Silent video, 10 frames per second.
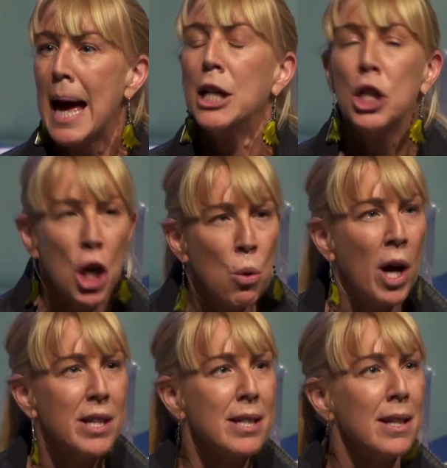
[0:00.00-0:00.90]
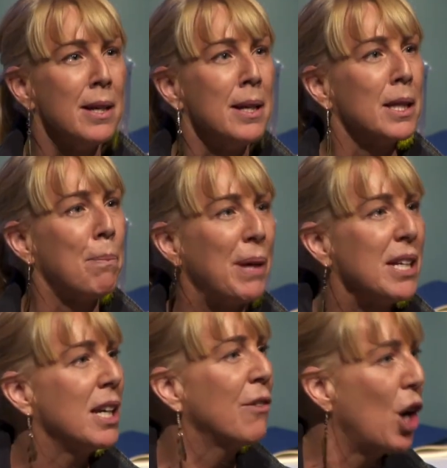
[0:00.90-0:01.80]
And you know what? The
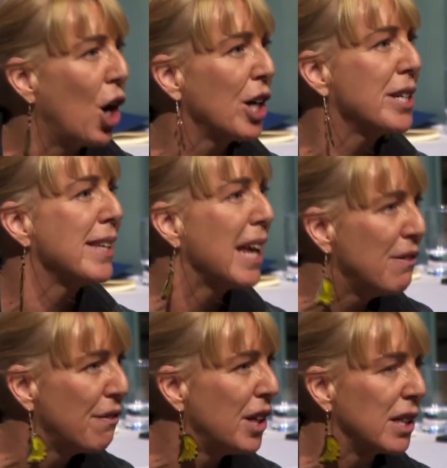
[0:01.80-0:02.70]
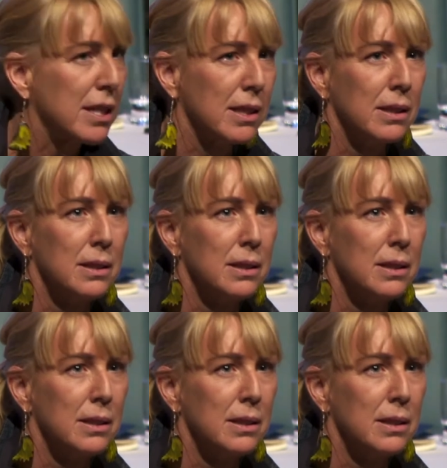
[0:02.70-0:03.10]
beating of a heart is infinite.